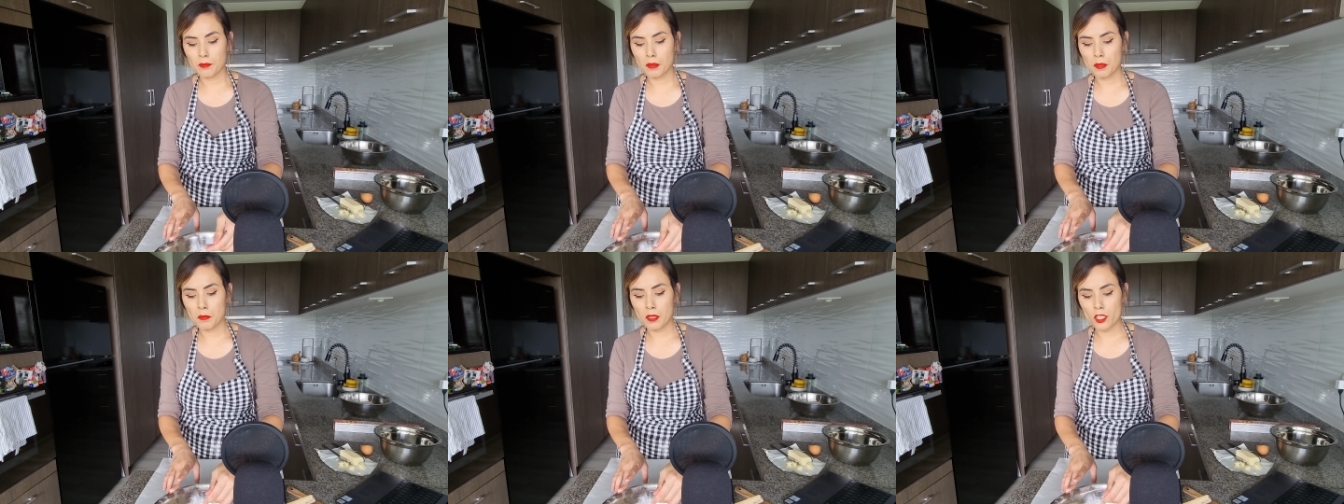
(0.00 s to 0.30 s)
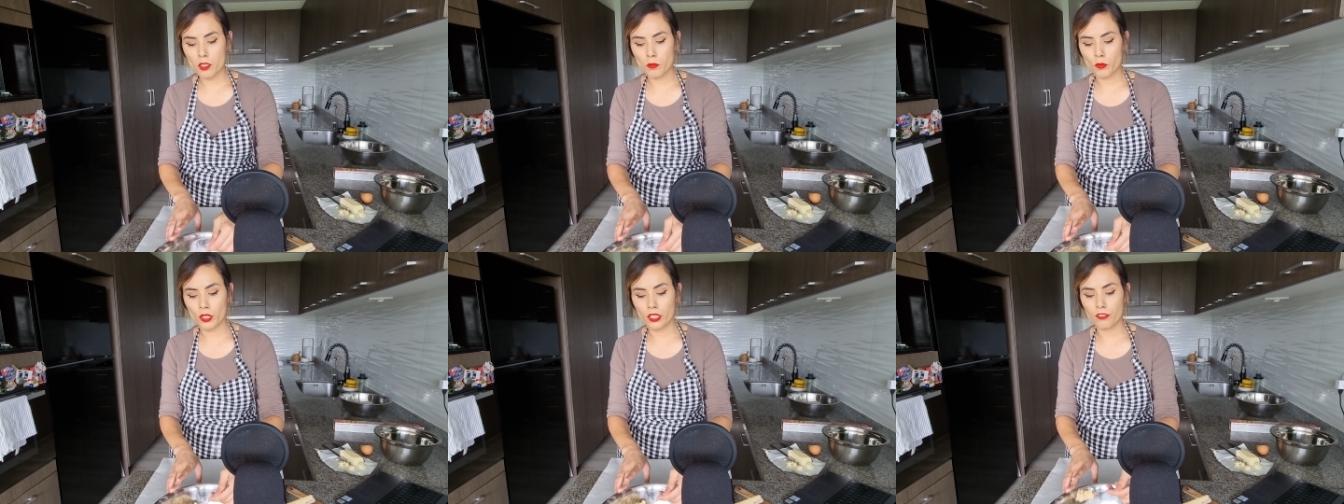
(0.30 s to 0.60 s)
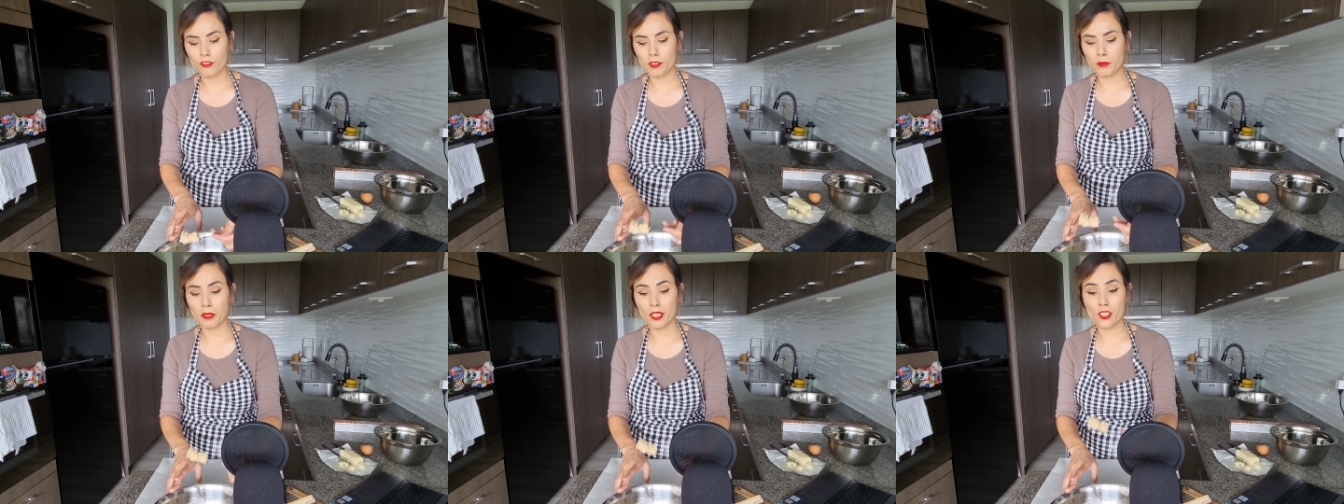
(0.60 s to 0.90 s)
me much more
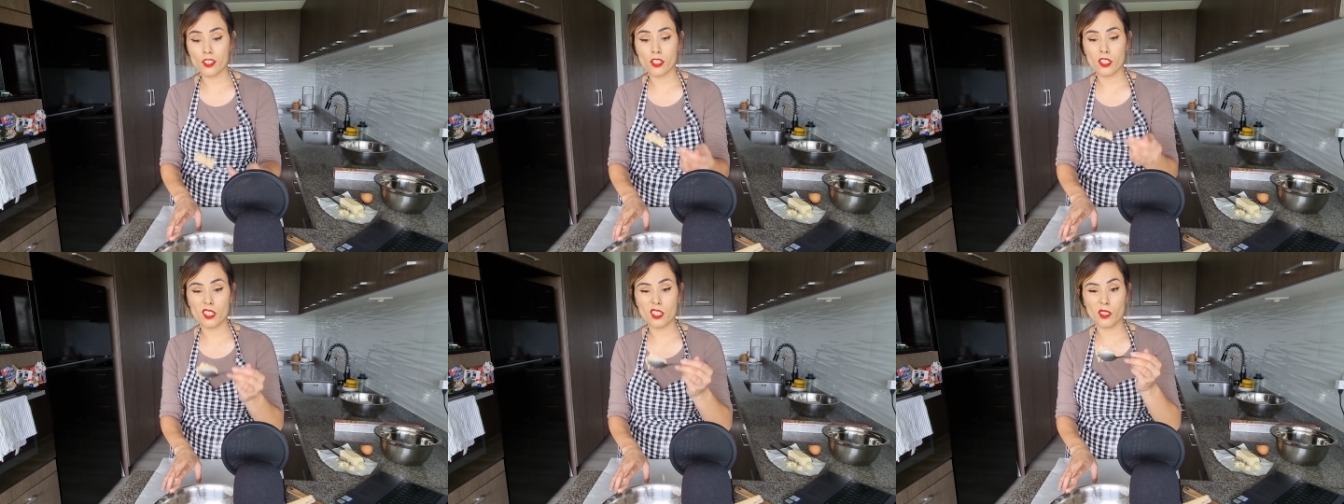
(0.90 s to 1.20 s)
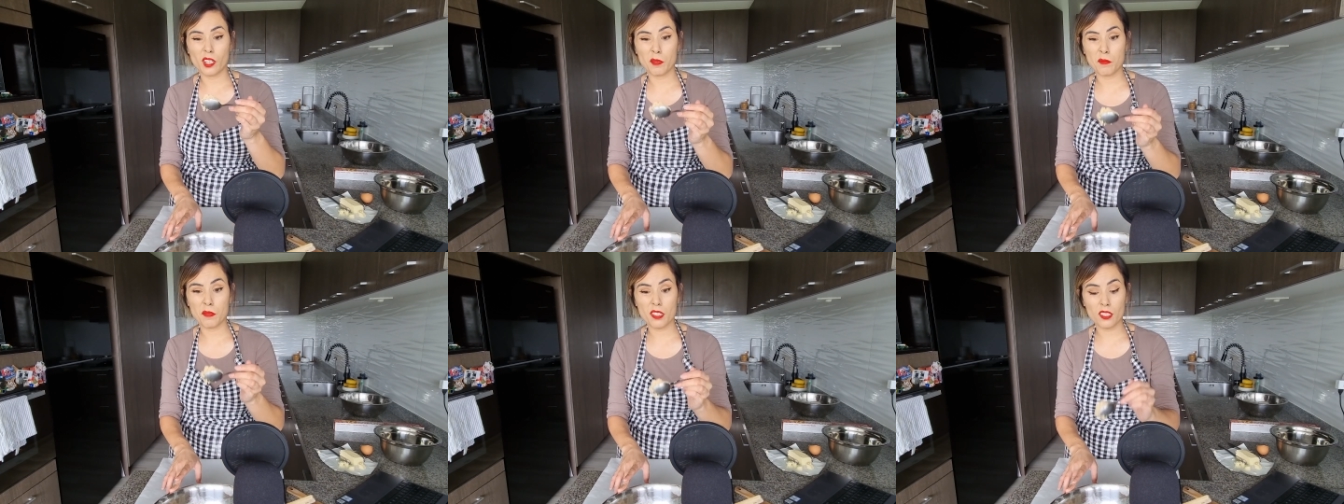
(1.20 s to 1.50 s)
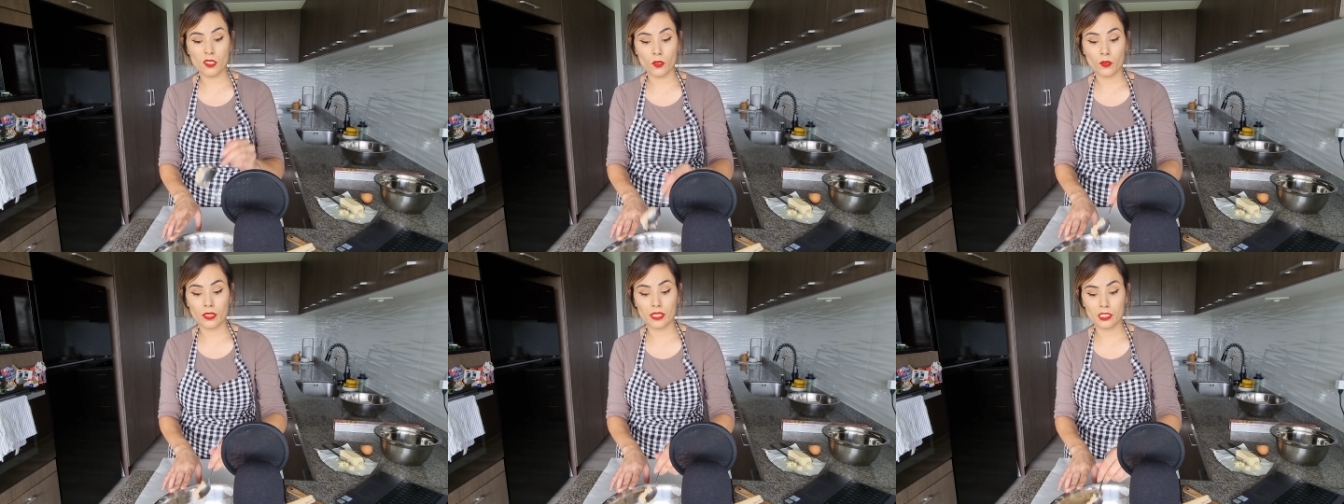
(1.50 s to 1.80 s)
information, so I'm
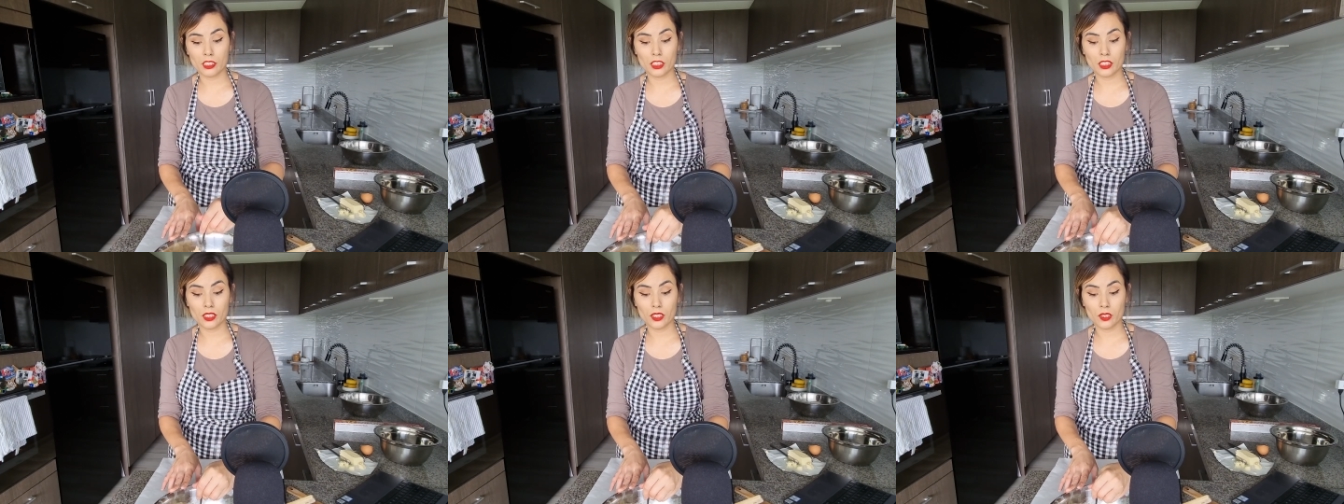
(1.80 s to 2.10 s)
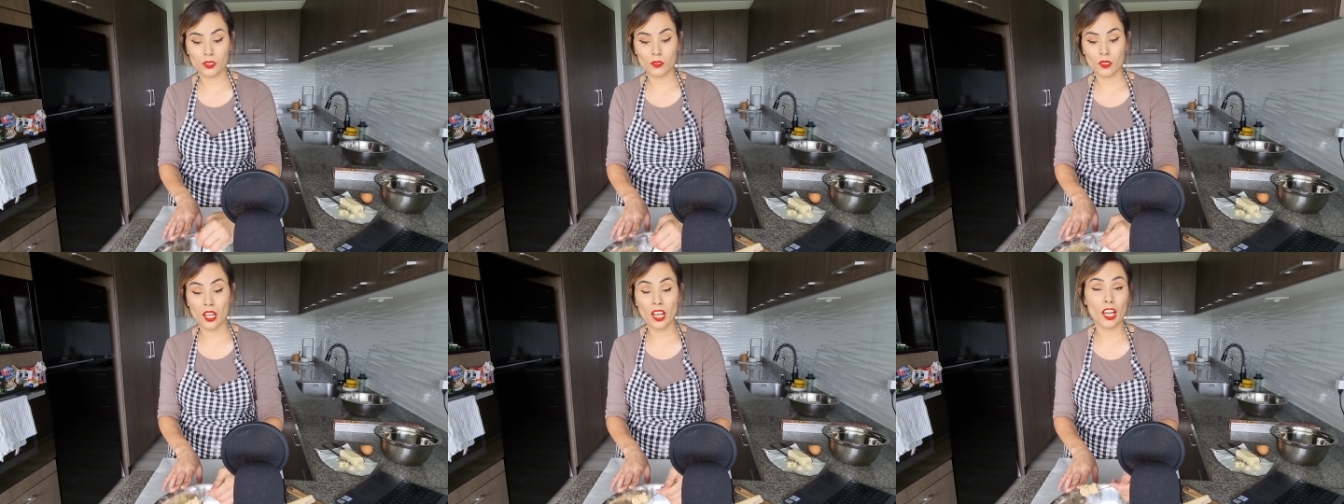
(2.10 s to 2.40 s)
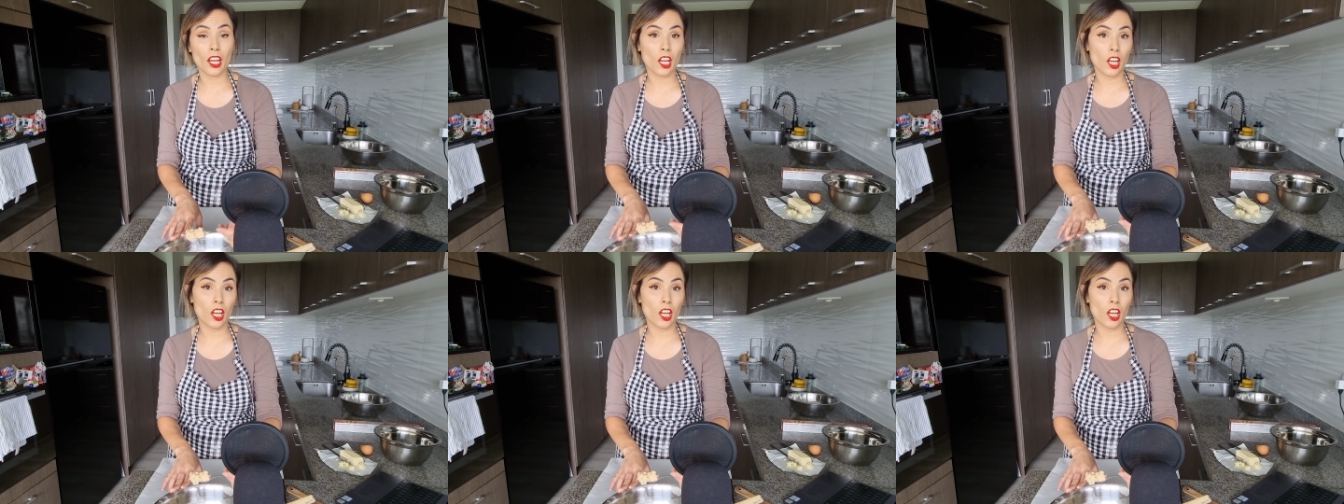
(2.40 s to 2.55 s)
just going to